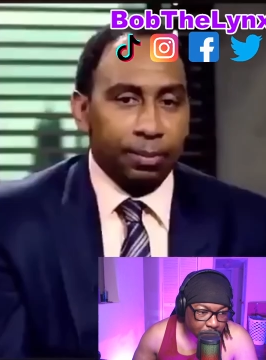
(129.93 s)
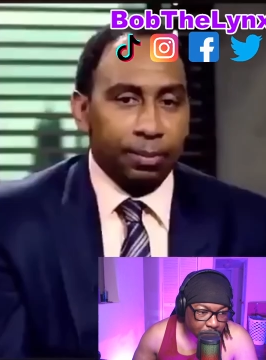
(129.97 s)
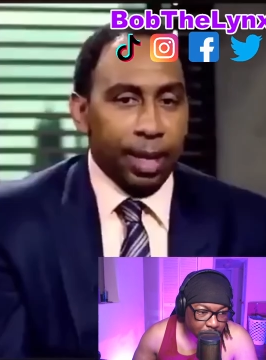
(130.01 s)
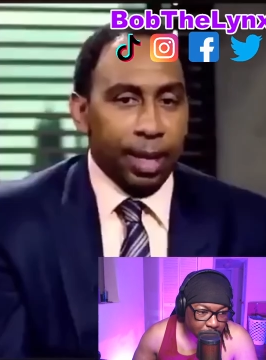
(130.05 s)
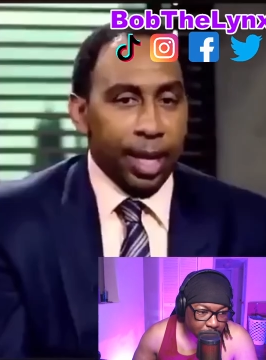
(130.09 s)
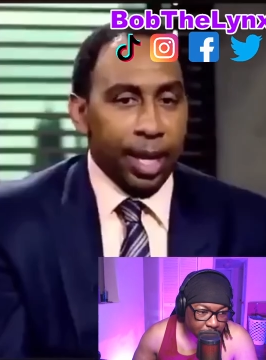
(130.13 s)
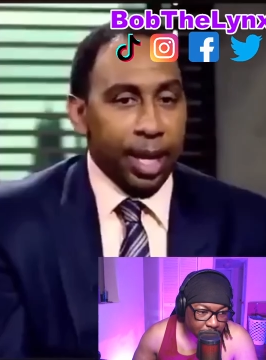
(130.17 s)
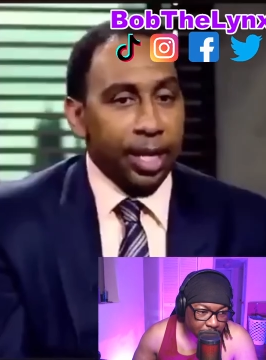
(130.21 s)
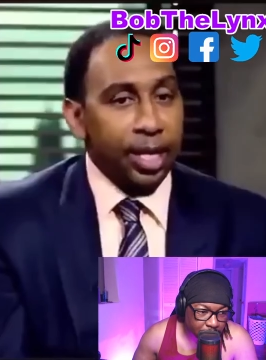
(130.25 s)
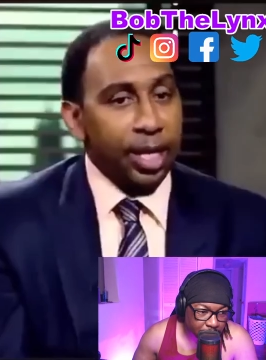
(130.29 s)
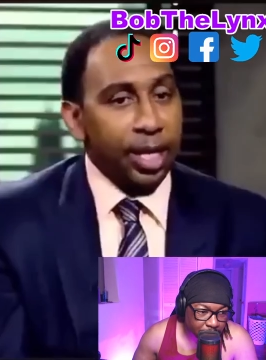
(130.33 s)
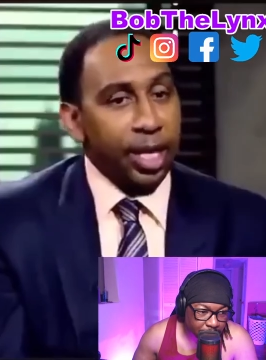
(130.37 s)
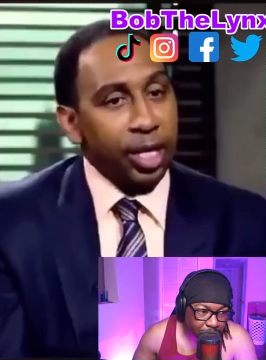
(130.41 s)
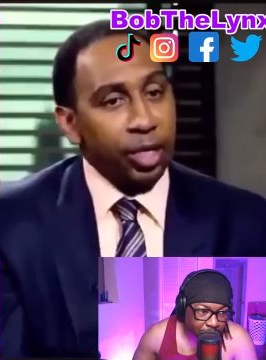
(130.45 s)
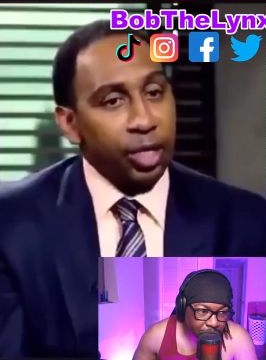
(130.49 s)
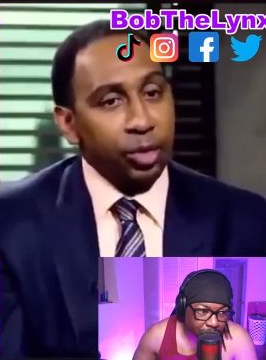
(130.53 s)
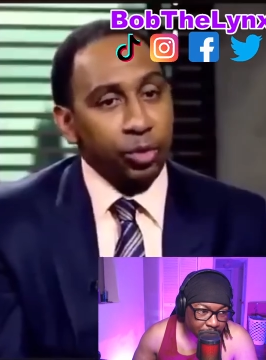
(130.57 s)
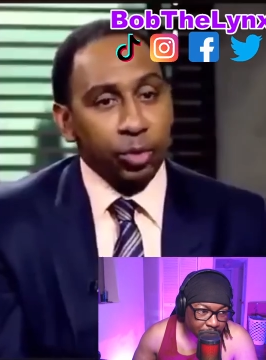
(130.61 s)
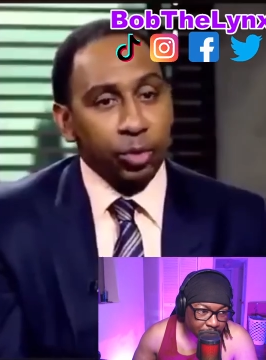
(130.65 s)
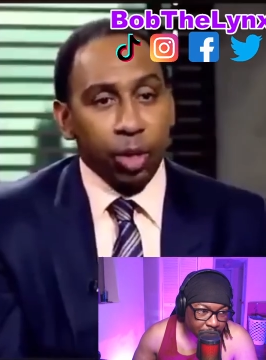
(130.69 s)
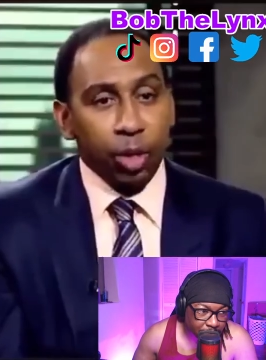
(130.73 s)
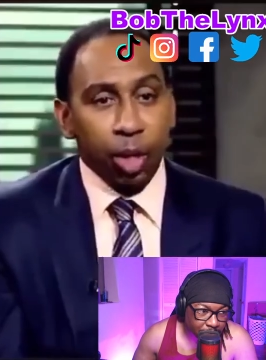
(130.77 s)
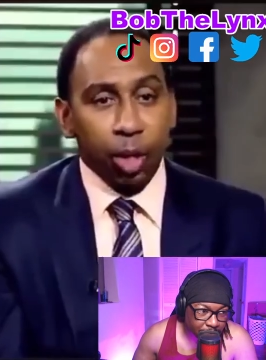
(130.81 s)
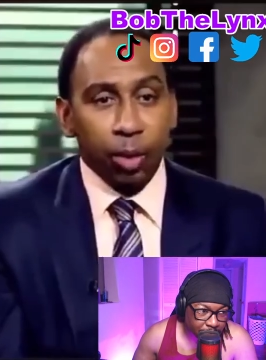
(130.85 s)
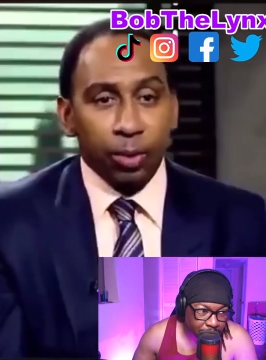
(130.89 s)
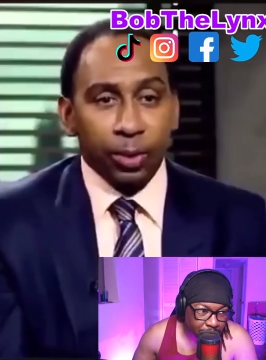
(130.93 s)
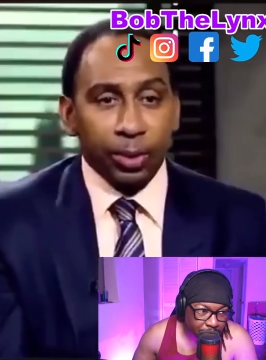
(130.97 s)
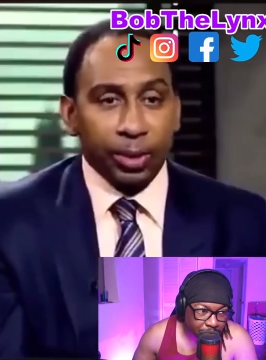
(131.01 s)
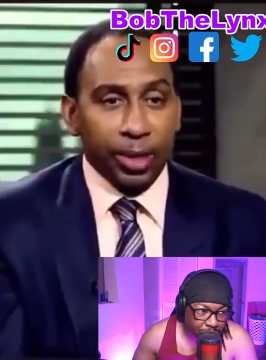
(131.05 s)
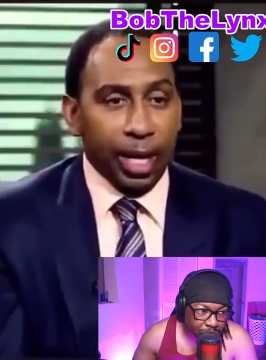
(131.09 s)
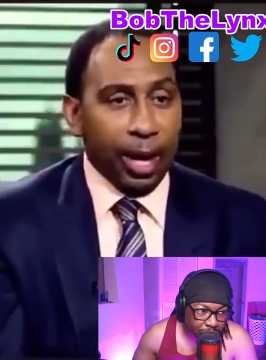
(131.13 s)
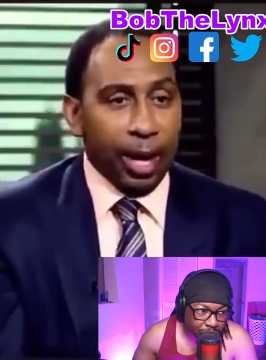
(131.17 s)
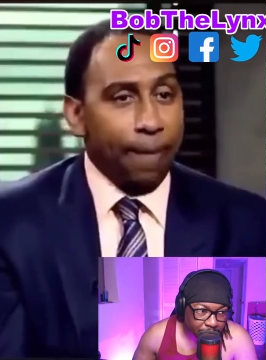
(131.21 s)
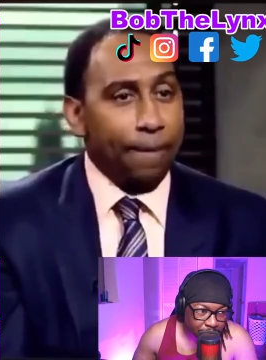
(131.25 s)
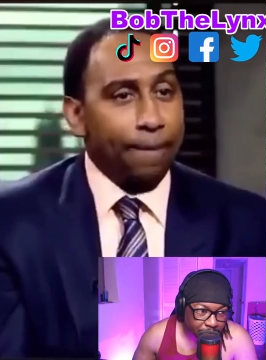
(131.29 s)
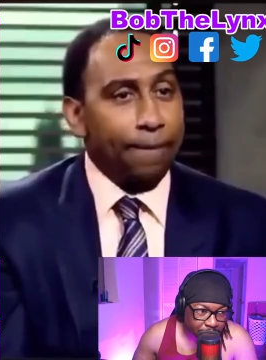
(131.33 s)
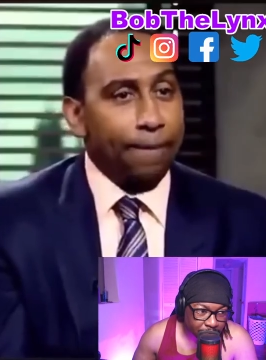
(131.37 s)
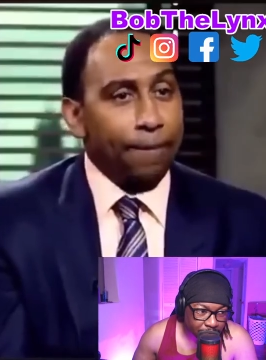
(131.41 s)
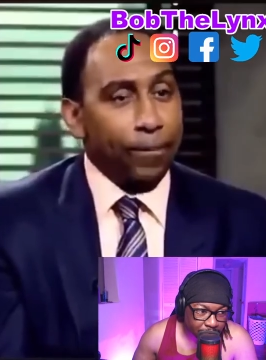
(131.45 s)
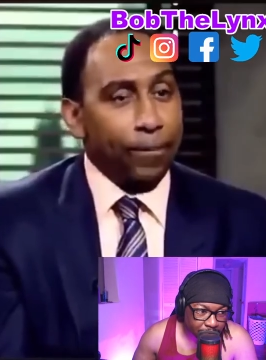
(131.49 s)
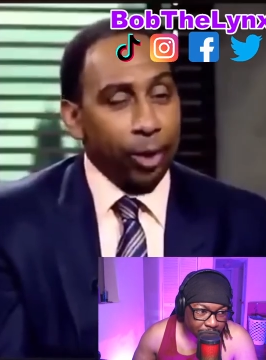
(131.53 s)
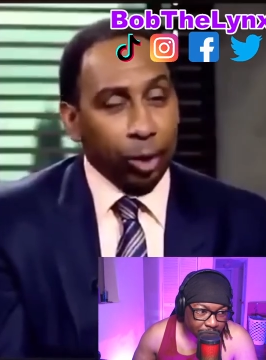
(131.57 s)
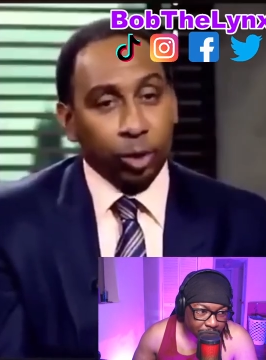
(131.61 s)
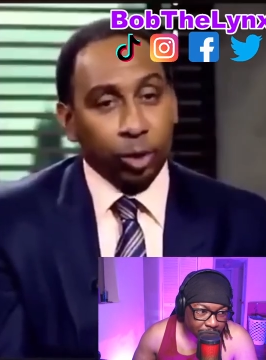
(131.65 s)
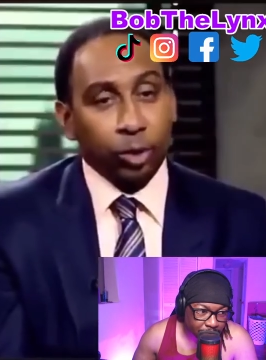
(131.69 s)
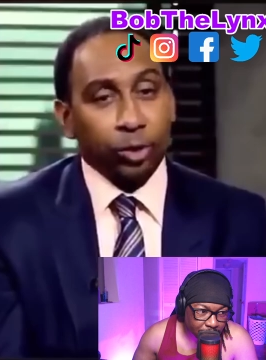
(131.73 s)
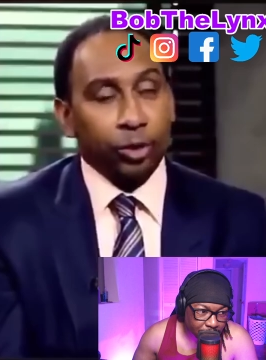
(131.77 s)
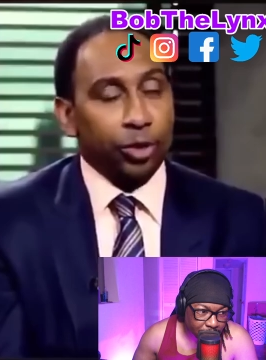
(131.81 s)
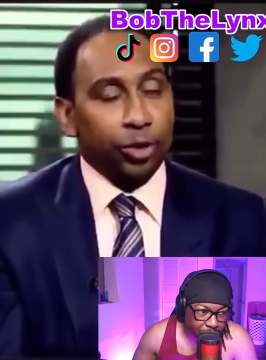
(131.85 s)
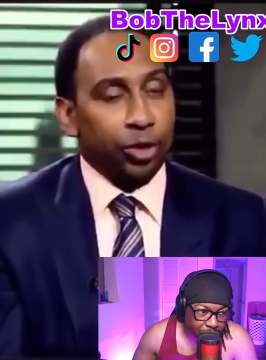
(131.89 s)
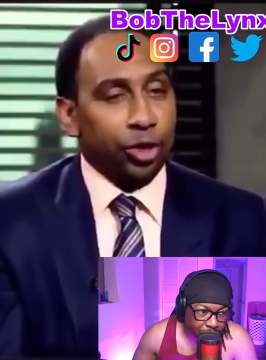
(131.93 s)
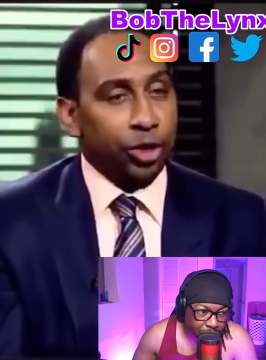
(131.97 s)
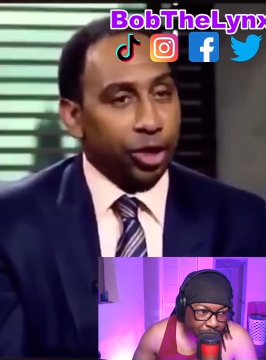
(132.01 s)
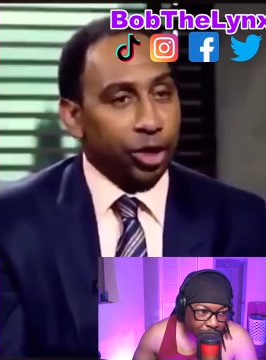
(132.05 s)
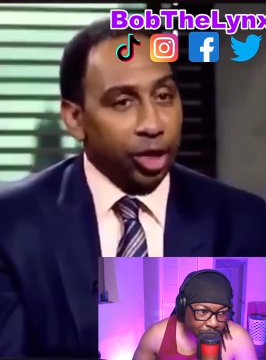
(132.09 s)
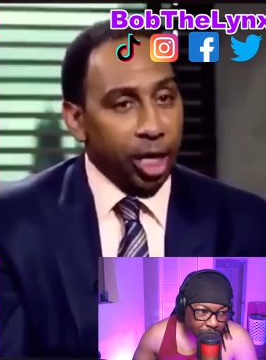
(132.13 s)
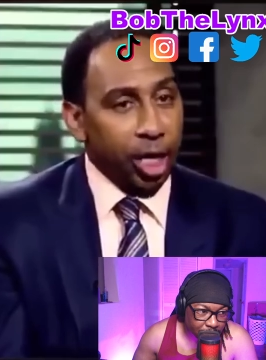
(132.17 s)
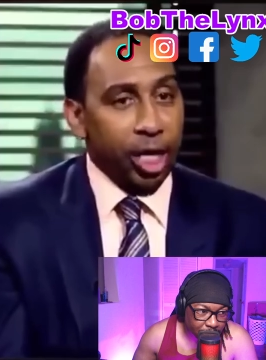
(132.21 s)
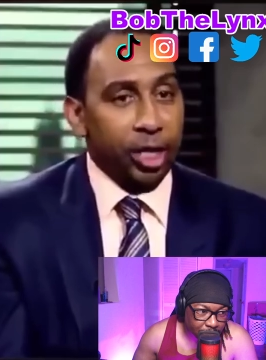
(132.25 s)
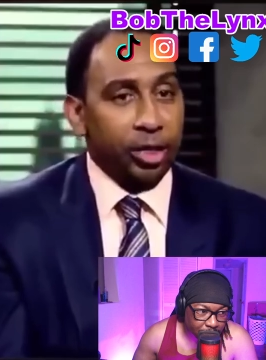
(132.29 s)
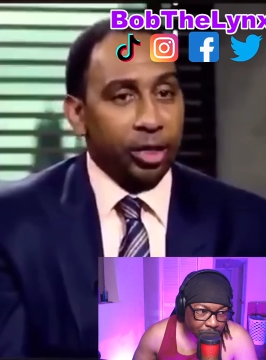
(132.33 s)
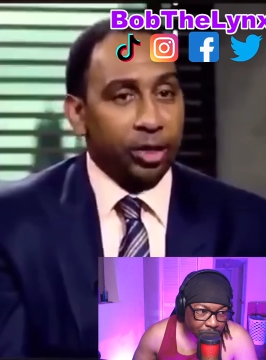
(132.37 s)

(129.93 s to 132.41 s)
Speaker 1: Man, there you go with that bullshit.